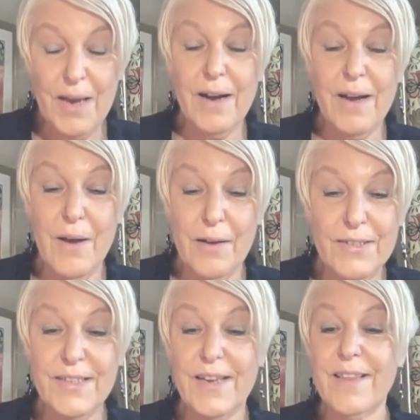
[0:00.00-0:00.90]
And I have
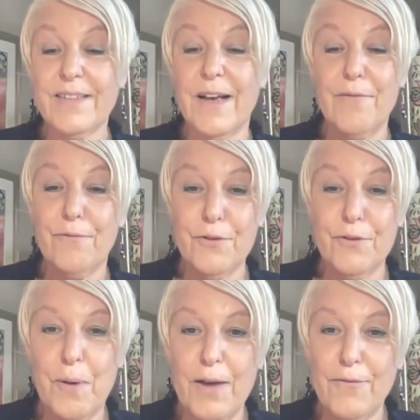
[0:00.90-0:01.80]
to say that time
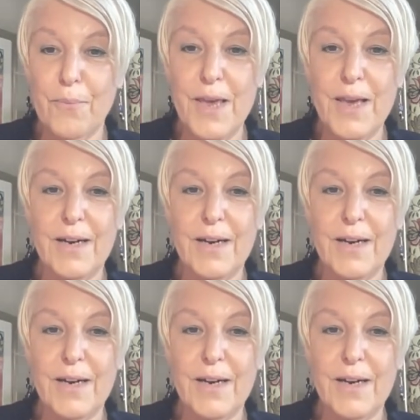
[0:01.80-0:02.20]
flew by for me.